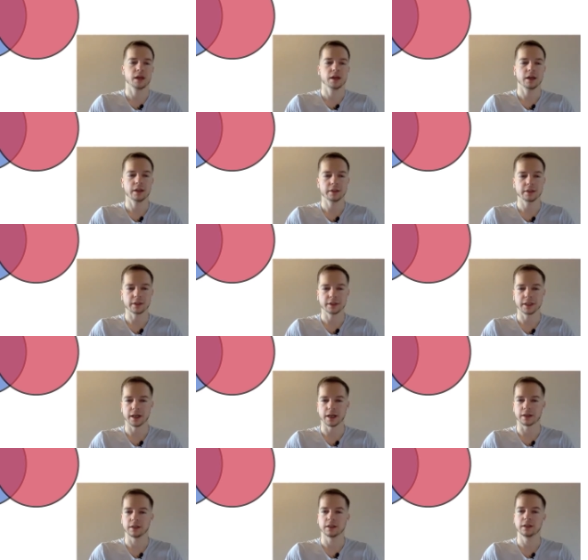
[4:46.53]

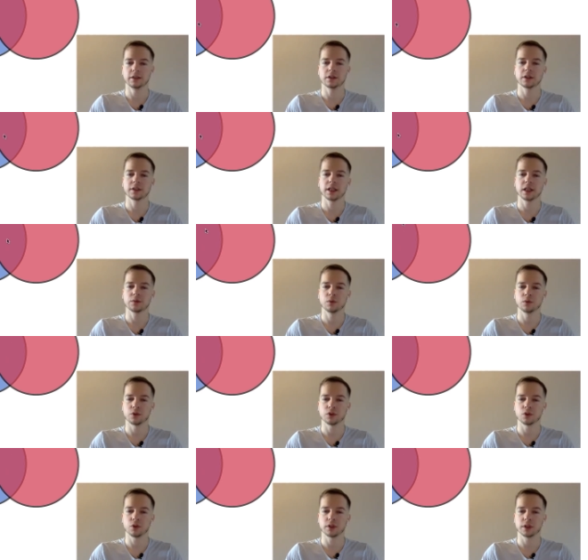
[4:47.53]
Intersect. Intersect will
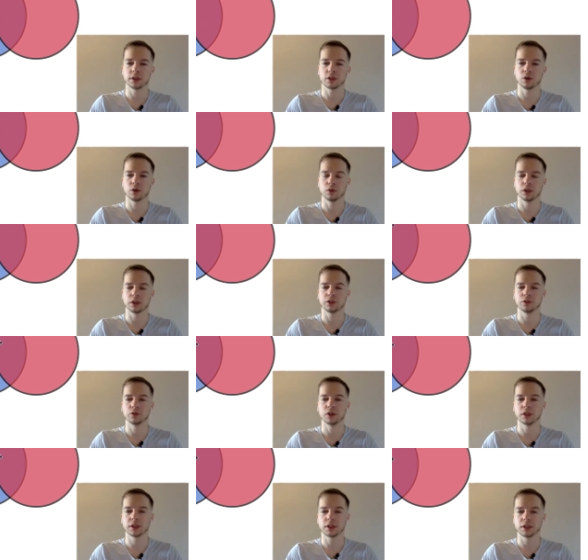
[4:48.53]
return us only
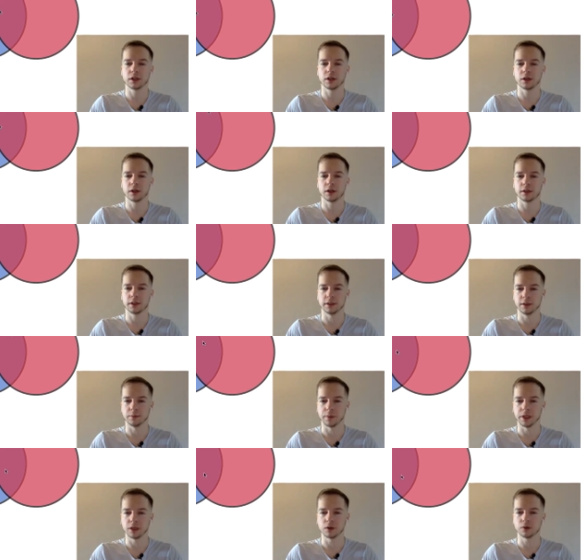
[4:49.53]
students in the
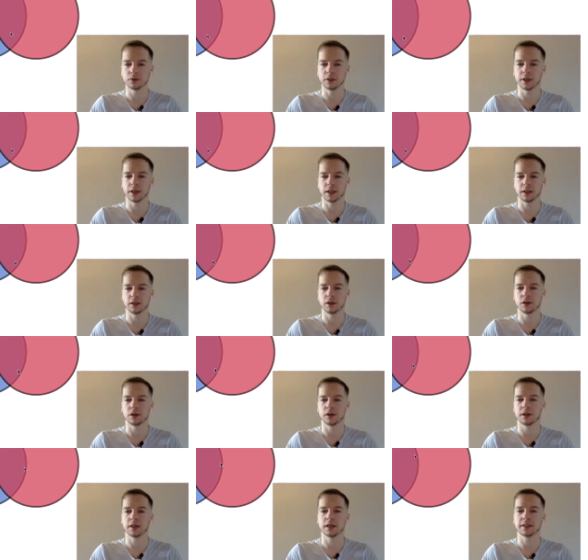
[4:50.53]
middle that
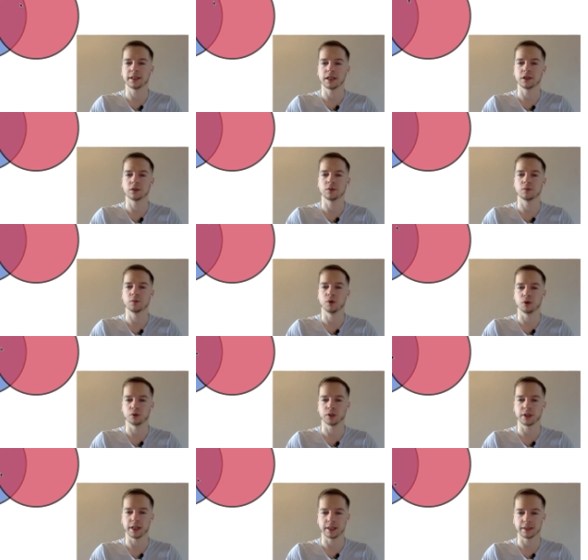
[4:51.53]
attend
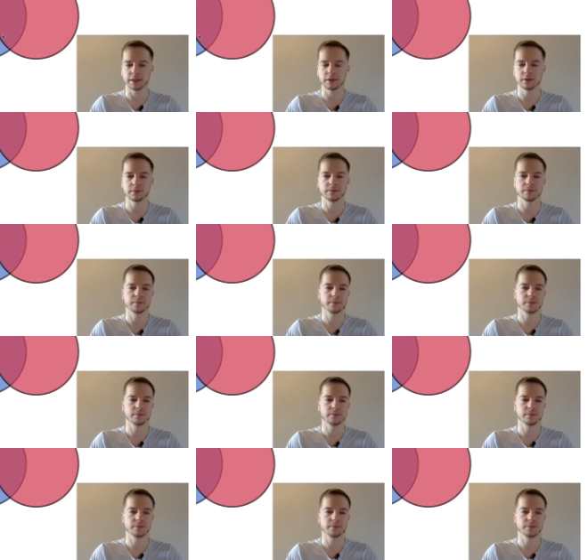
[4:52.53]
both classes.